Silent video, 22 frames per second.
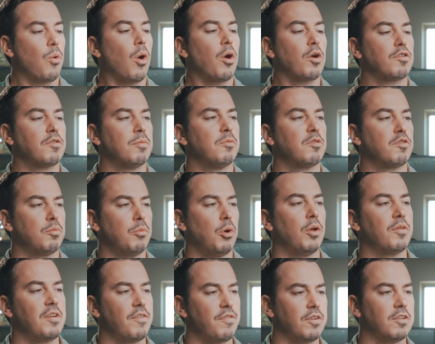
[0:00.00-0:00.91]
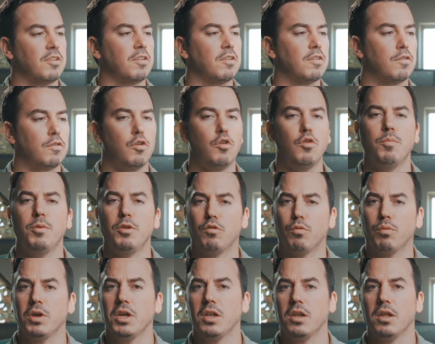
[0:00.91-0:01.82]
are some small differences too
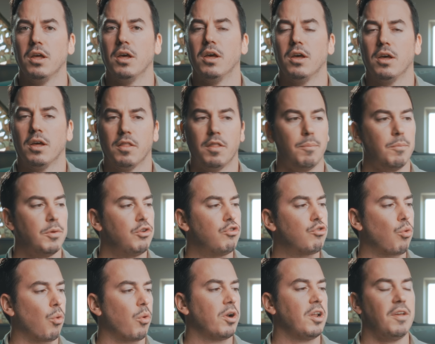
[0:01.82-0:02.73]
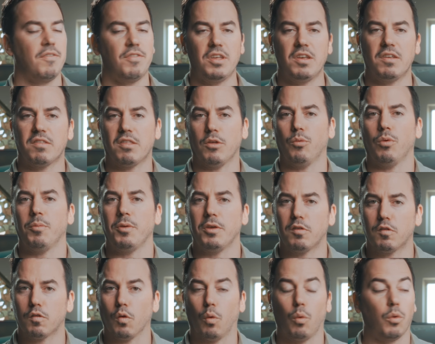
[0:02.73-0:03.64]
between the majority of these that will be
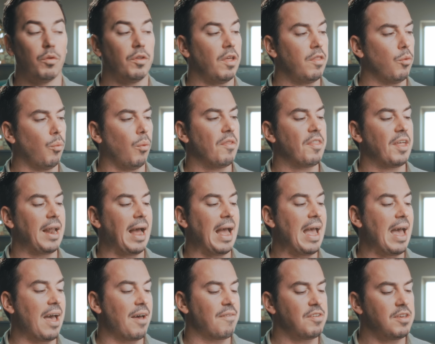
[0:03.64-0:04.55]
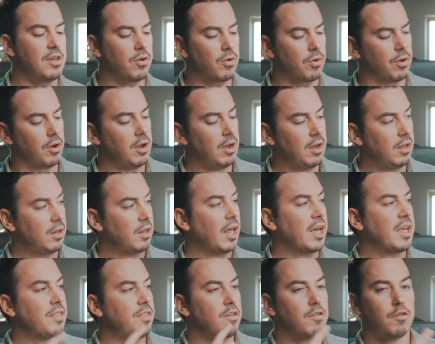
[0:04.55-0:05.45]
sold and the one that I have here,
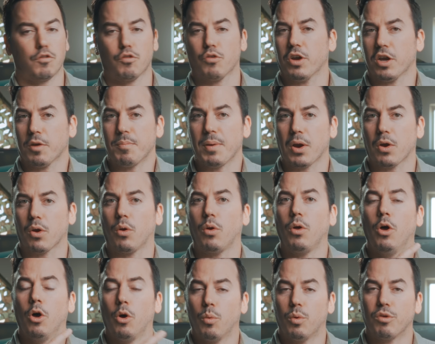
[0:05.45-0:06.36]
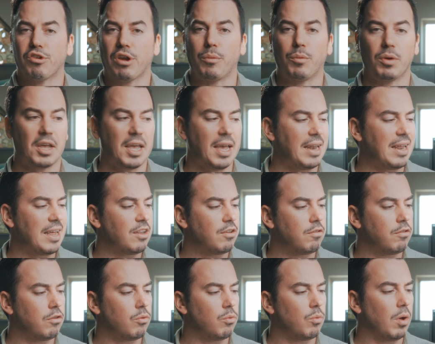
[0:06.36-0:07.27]
like this trick barrel, which I will get
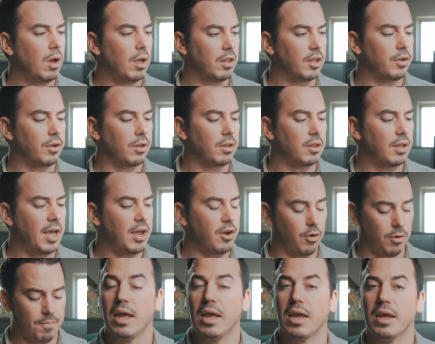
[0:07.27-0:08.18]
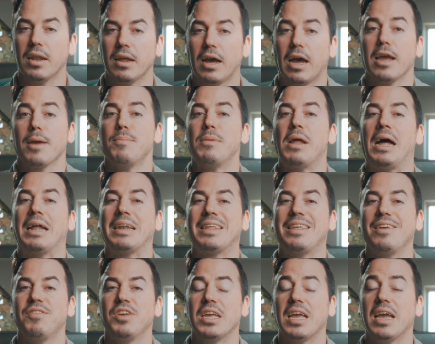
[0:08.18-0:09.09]
into a little later. And I am not
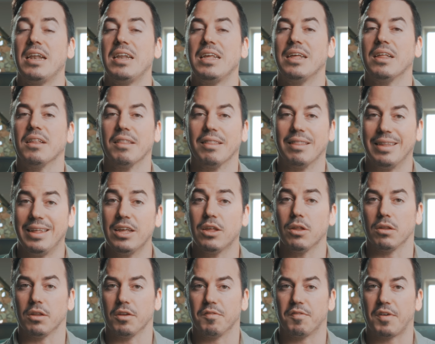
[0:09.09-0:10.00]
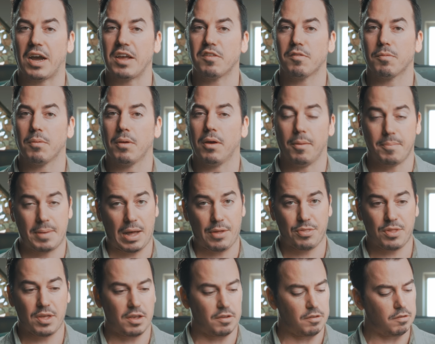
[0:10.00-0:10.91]
giving any legal advice
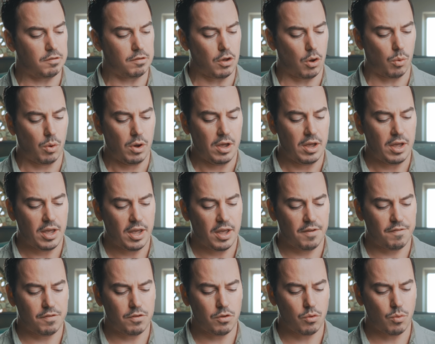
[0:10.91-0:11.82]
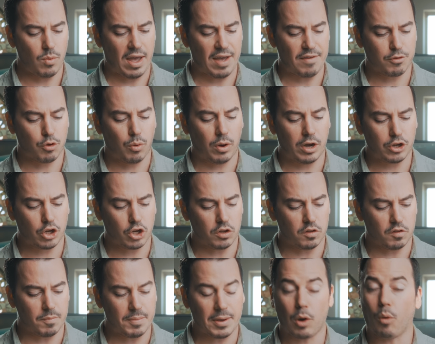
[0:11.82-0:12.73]
about this. So if you have
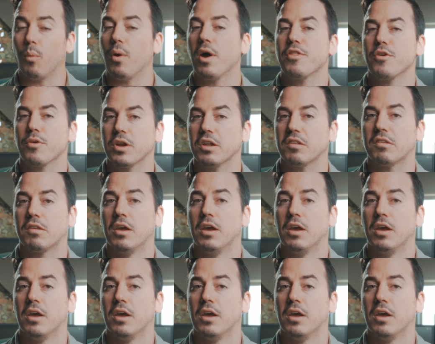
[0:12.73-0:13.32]
questions about whether it's